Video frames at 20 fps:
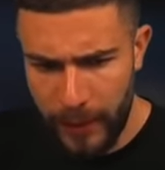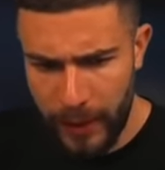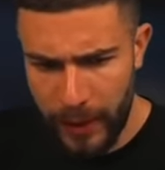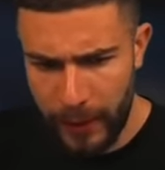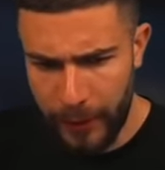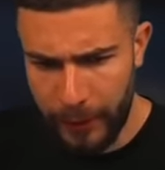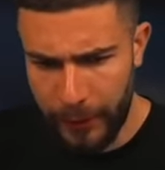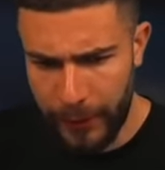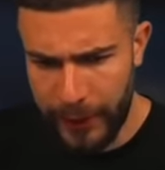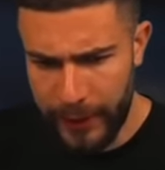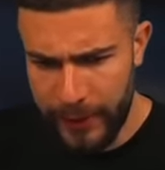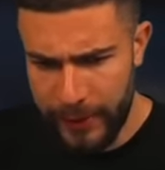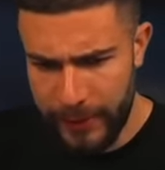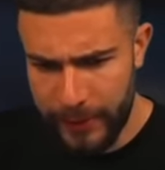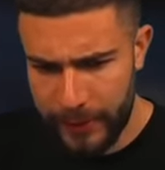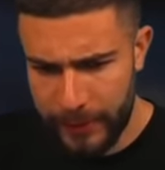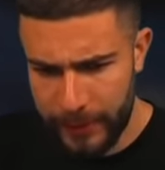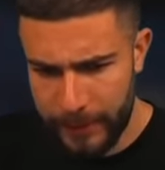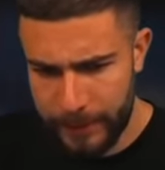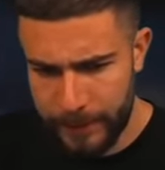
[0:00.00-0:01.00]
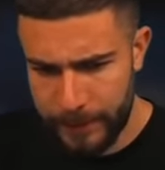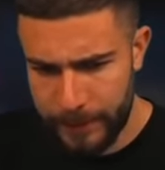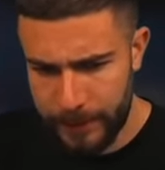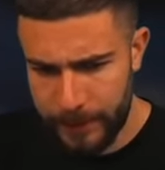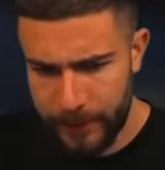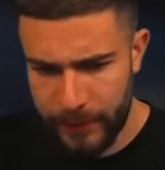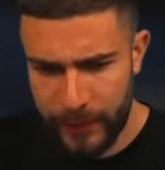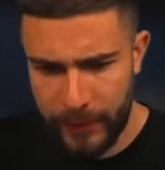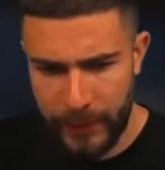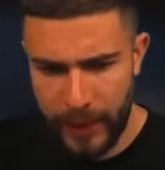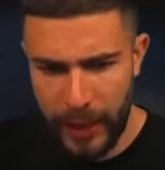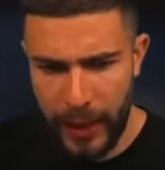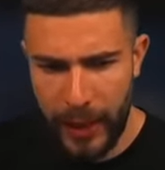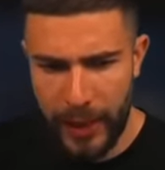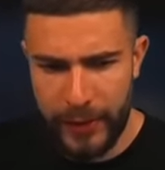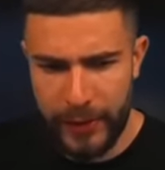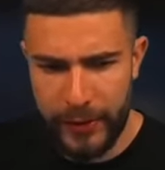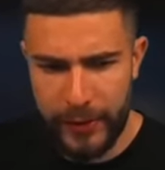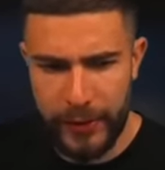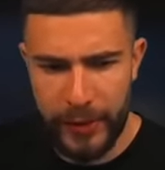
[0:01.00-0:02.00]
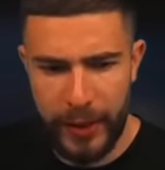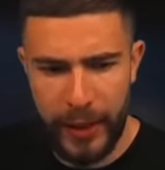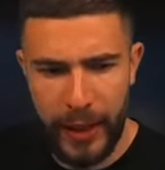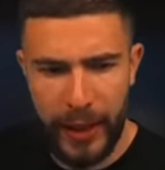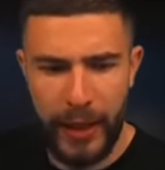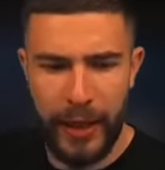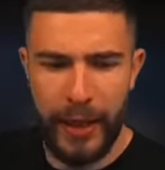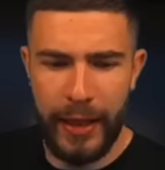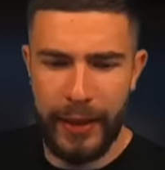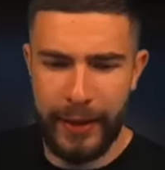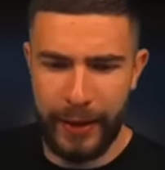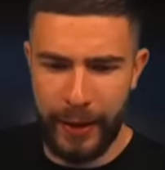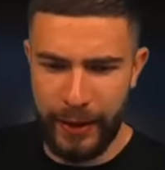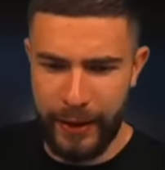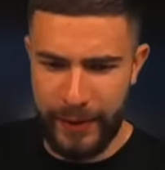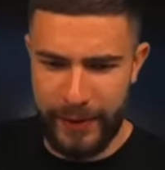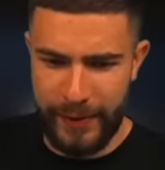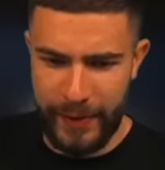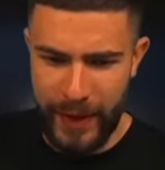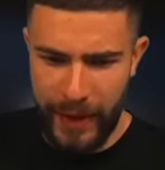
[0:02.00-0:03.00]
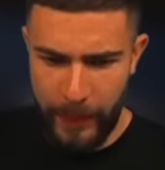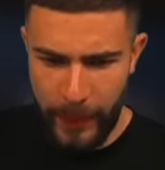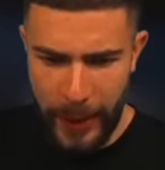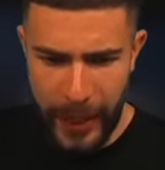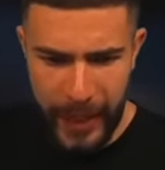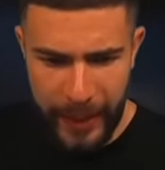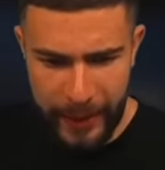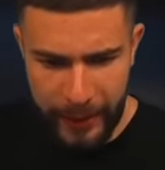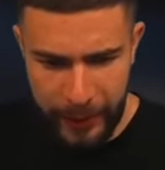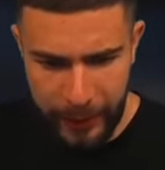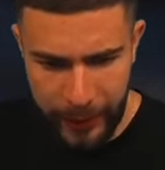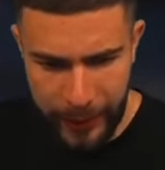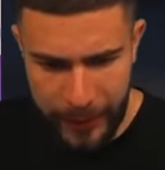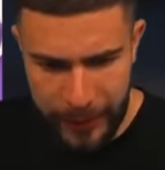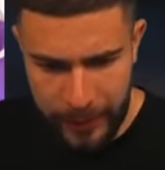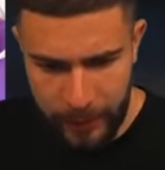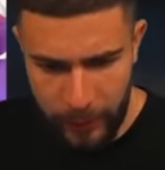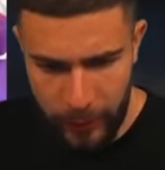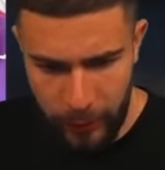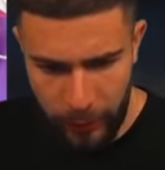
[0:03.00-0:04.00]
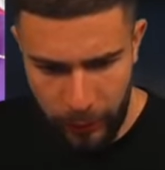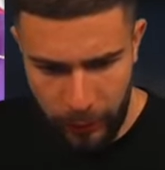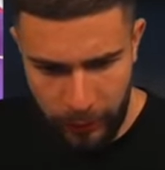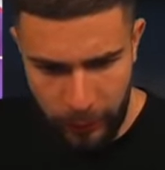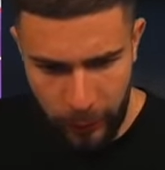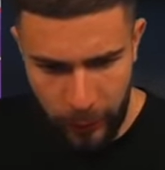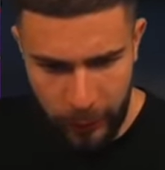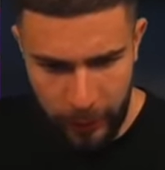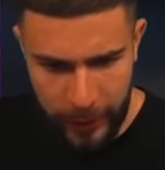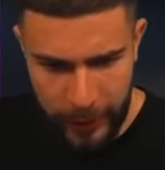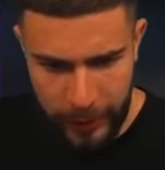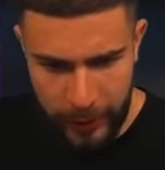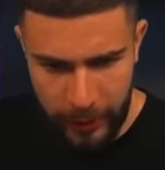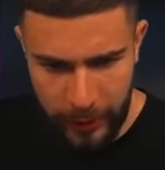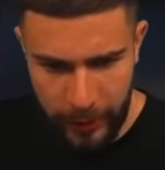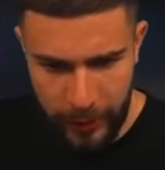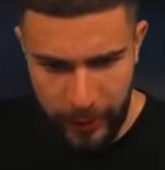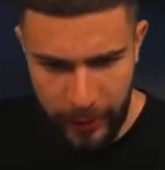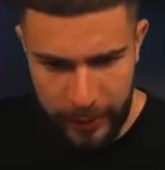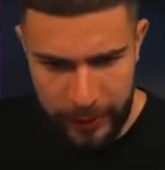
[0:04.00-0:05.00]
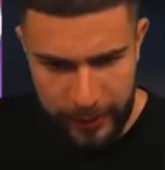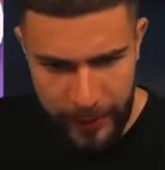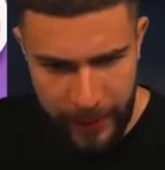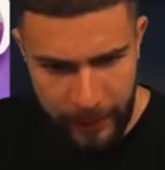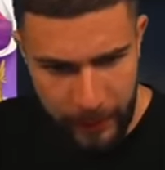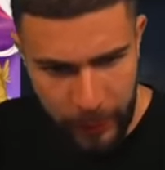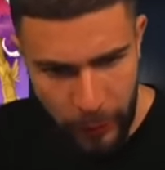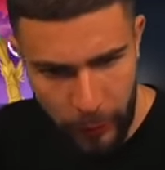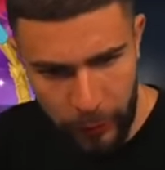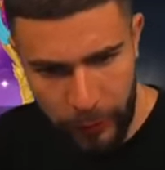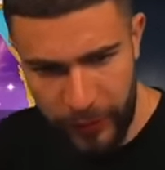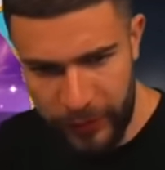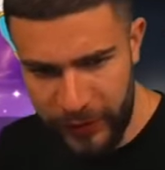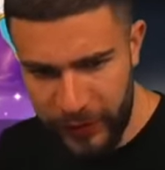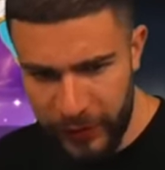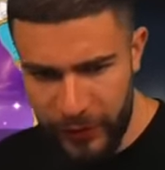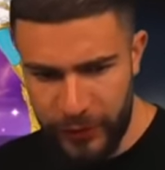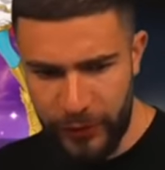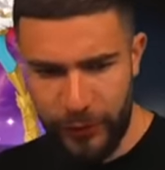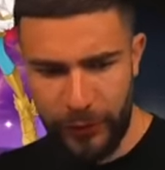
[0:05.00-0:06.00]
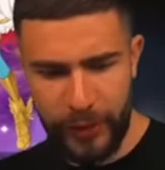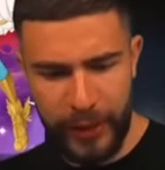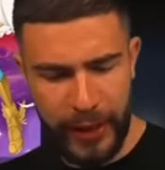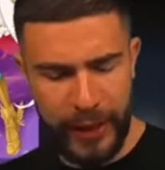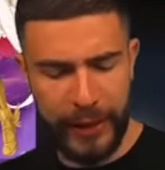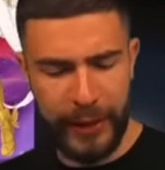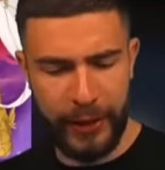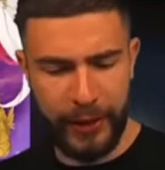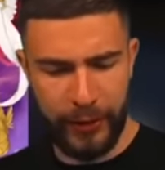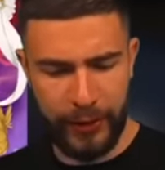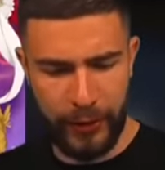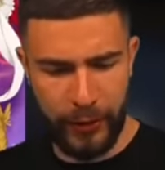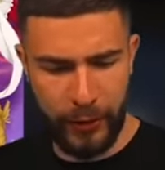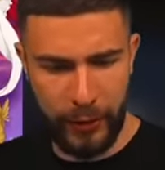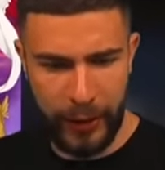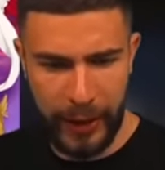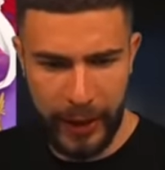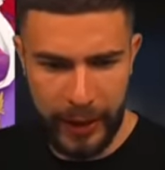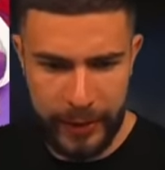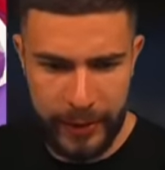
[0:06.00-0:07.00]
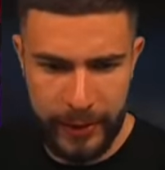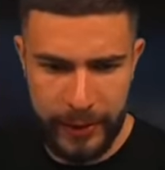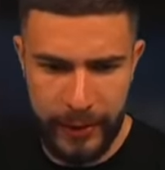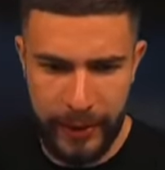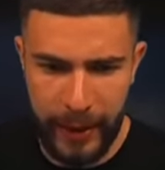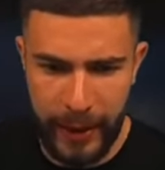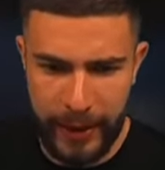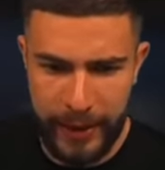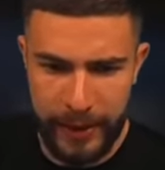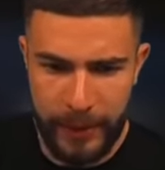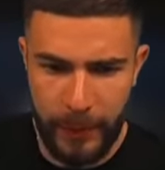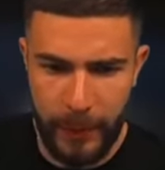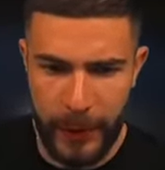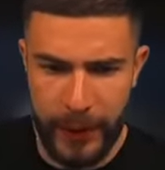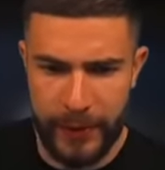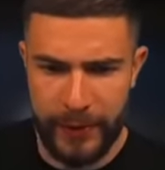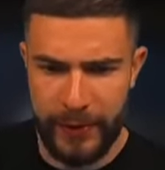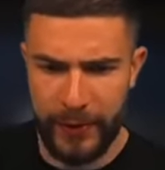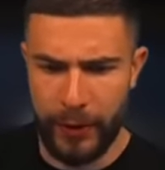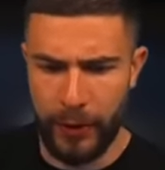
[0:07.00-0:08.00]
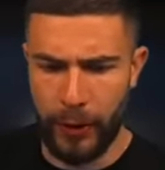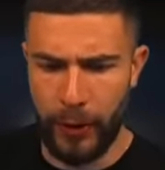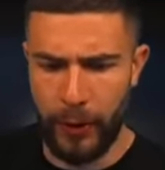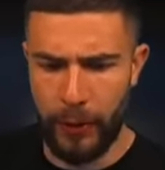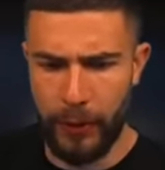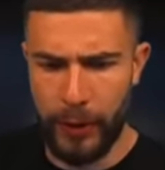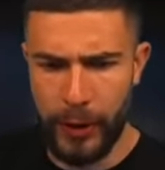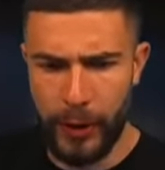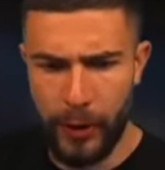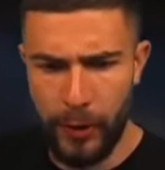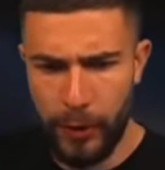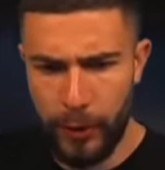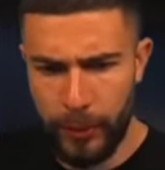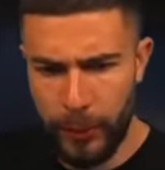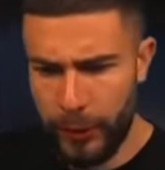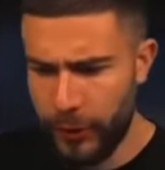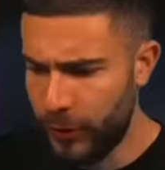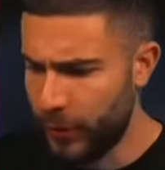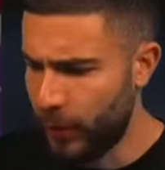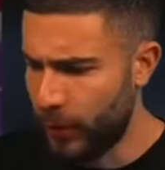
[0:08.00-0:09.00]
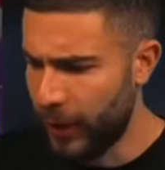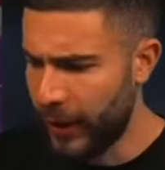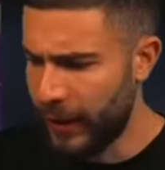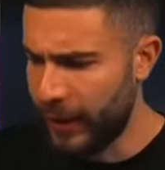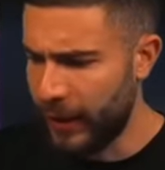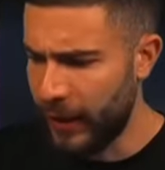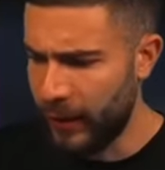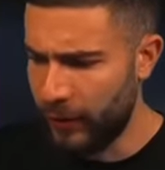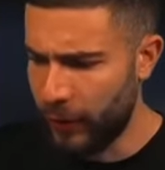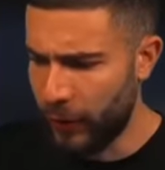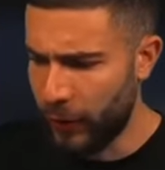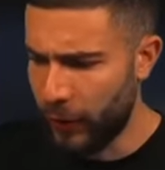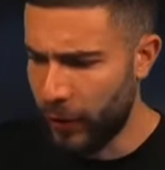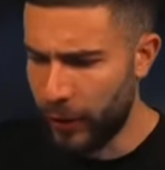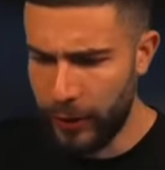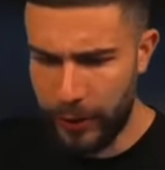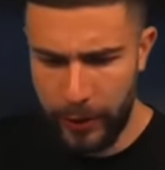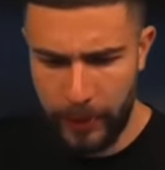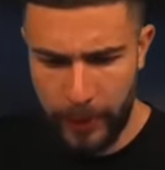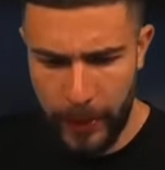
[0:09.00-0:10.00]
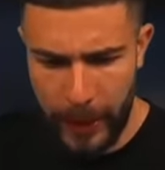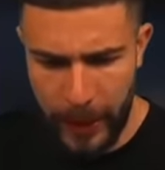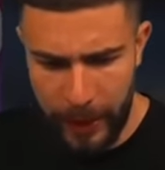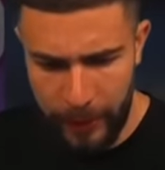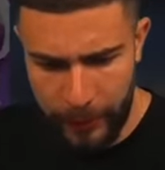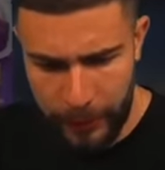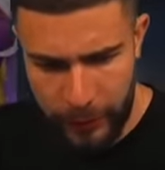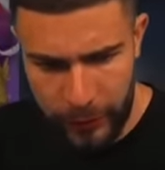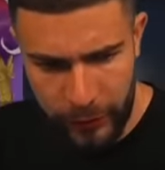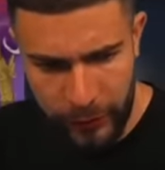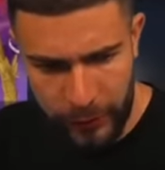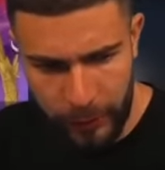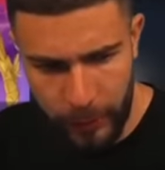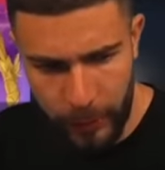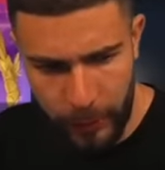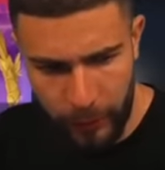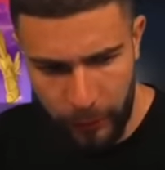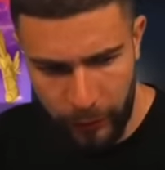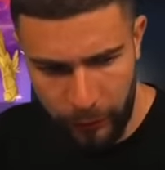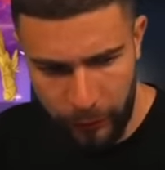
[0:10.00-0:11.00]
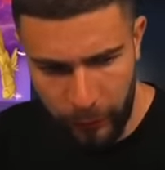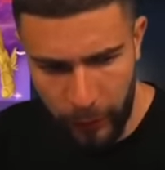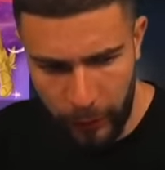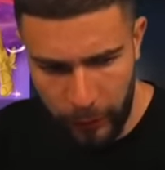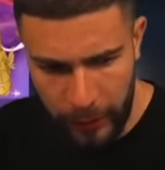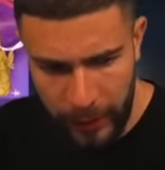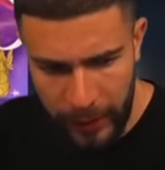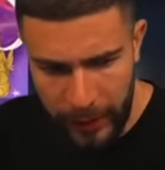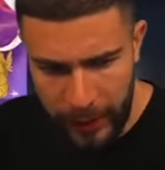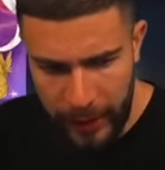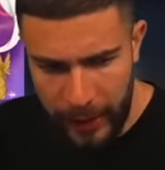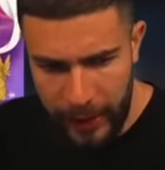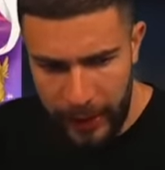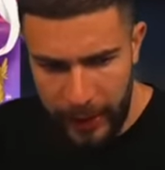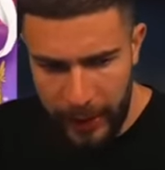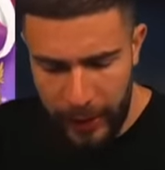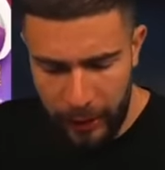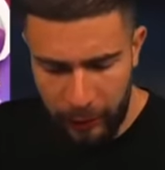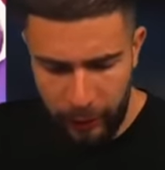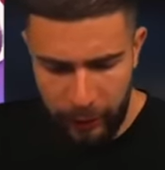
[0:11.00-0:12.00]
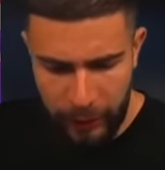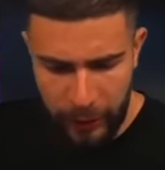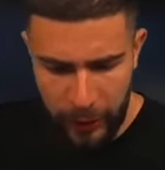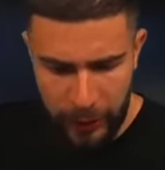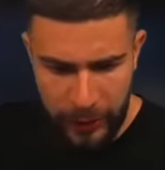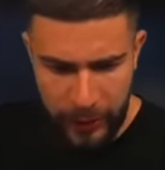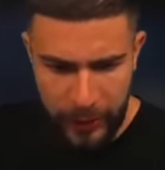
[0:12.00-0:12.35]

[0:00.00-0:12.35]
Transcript: Greens. Nice. Another zap and greens. Beautiful. Imagine another zap. No, this is really good though, guys. 9 spins to go. We almost break even on the buy, which is beautiful. And we've got